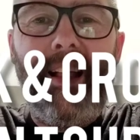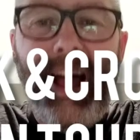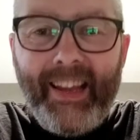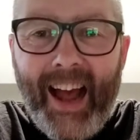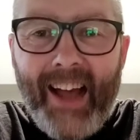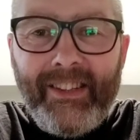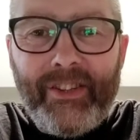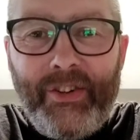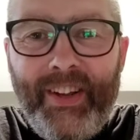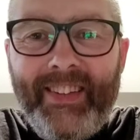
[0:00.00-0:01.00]
Hi guys,
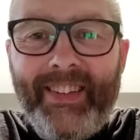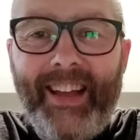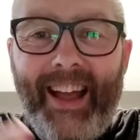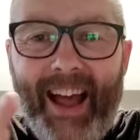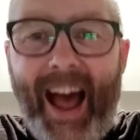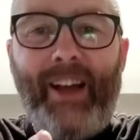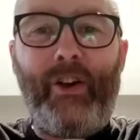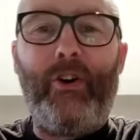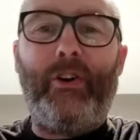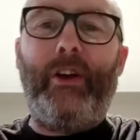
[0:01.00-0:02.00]
it's Chris at
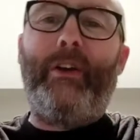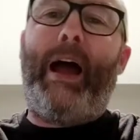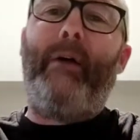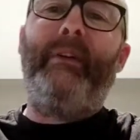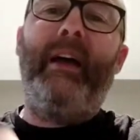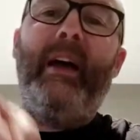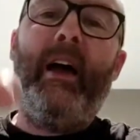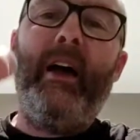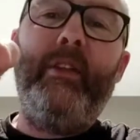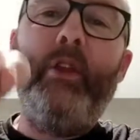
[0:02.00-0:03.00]
Cork and Crown,
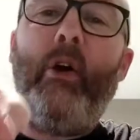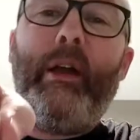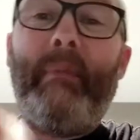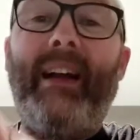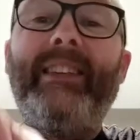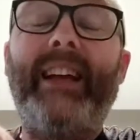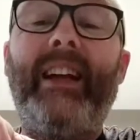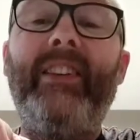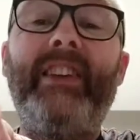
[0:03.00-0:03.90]
not in my cider